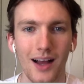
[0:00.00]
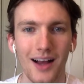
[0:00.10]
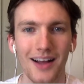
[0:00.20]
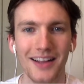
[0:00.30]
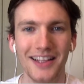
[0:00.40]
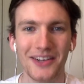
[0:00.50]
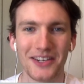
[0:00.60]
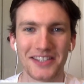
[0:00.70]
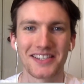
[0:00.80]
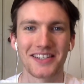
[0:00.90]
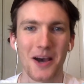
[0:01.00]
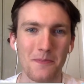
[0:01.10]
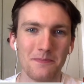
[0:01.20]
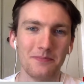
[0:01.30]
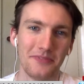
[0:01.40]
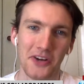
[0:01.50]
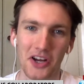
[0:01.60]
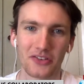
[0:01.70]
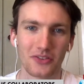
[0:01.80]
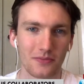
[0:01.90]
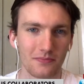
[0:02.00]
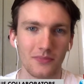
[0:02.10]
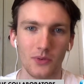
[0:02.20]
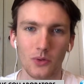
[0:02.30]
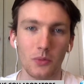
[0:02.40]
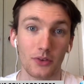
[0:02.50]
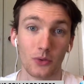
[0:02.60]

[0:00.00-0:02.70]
Lyrics come first, almost